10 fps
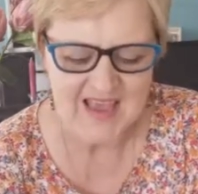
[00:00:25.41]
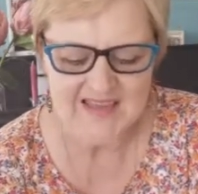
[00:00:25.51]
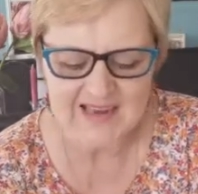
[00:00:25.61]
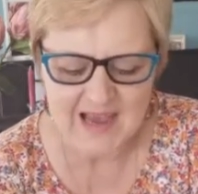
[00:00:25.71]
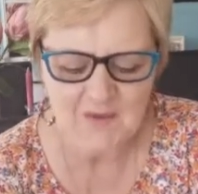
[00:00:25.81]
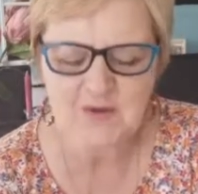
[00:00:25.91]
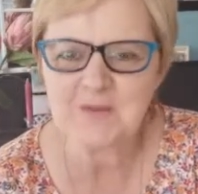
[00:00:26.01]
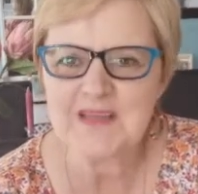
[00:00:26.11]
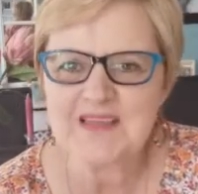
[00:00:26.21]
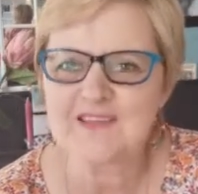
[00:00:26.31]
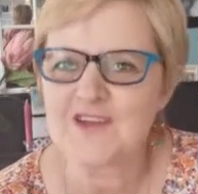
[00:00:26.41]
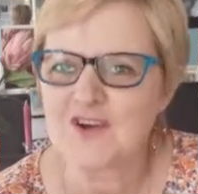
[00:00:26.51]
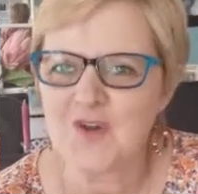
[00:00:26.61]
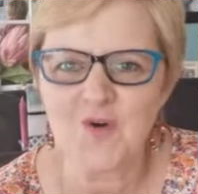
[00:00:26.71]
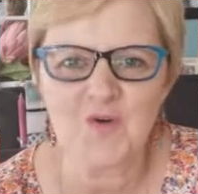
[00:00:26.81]
and I will be the
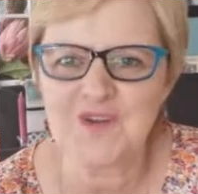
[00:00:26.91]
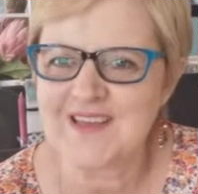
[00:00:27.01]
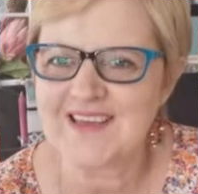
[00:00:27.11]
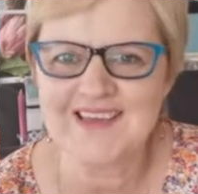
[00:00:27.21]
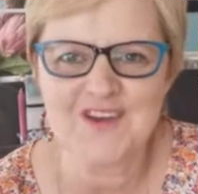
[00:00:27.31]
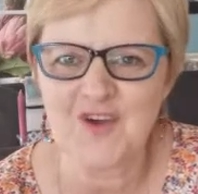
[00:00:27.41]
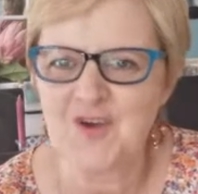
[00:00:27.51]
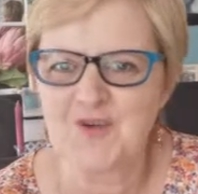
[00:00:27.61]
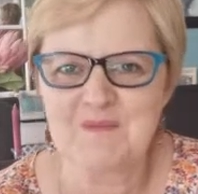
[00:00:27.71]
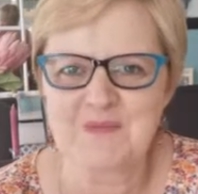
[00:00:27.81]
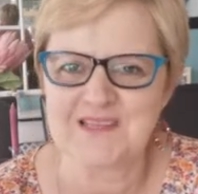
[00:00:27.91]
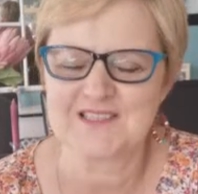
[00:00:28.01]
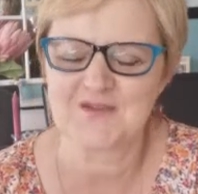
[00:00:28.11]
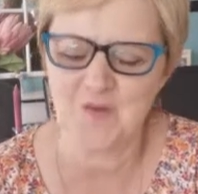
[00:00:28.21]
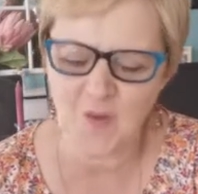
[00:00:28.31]
glory in her
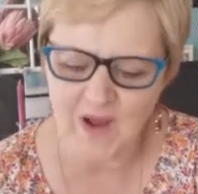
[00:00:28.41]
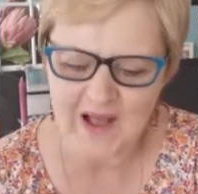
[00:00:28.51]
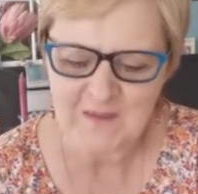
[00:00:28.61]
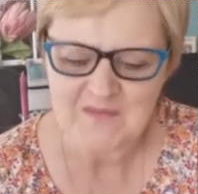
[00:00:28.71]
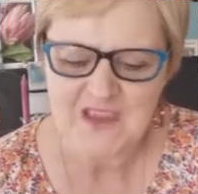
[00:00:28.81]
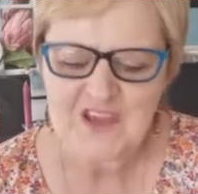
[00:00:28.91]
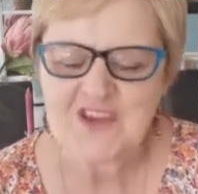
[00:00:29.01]
midst. Wow.